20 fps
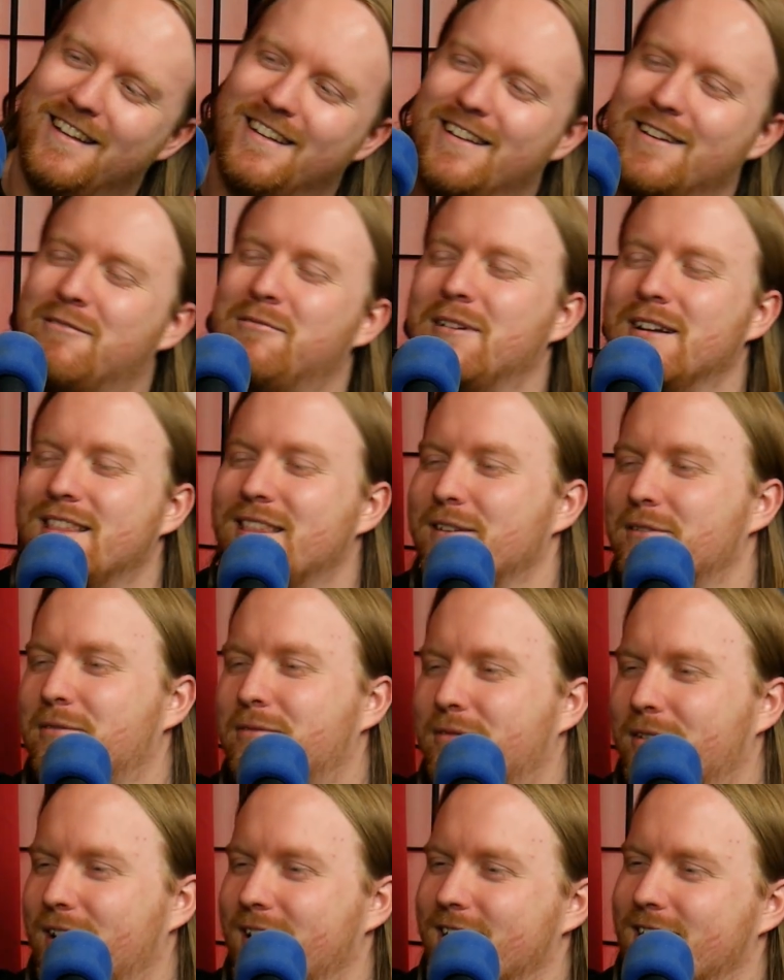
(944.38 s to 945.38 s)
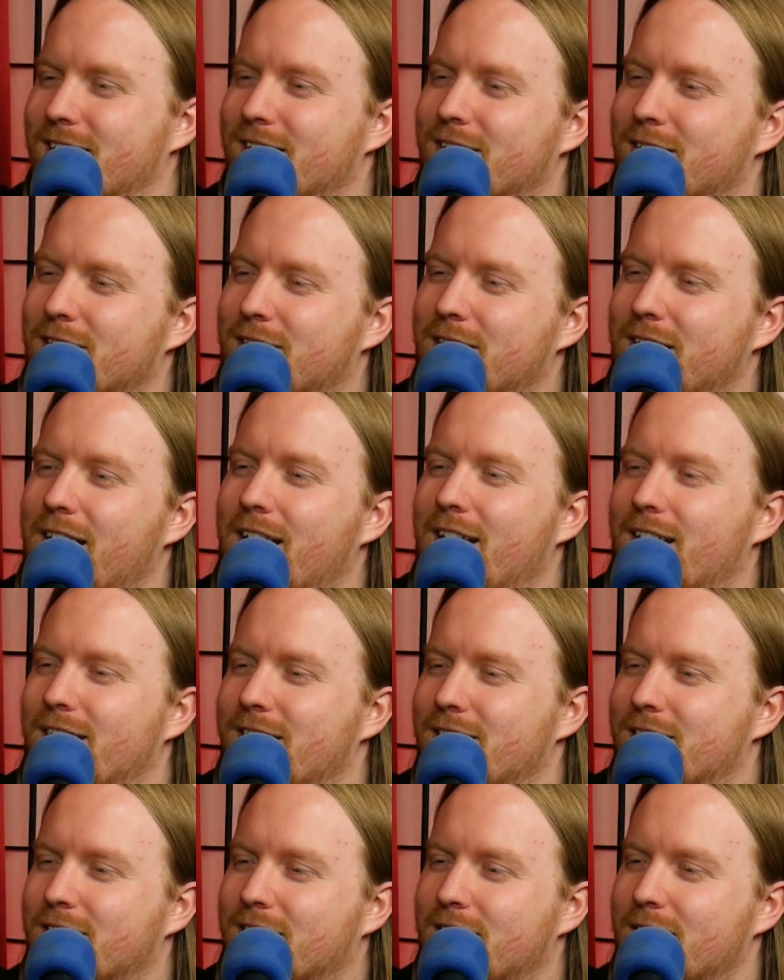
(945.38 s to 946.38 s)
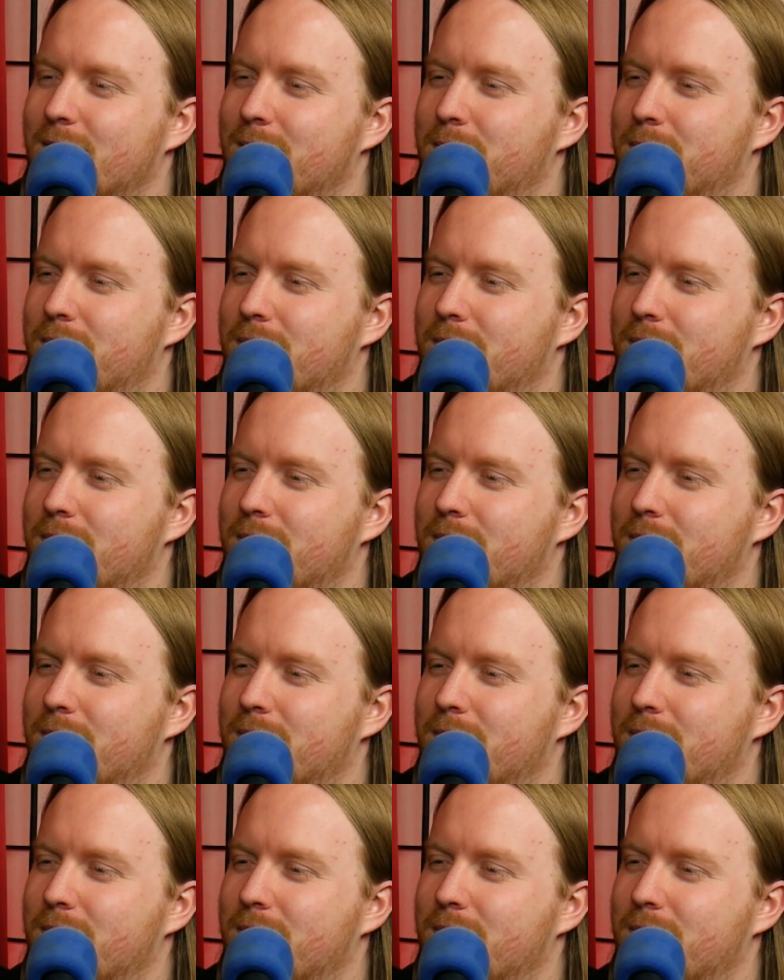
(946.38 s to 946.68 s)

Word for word: Like what the fuck? Like, uh, yeah, you're gonna.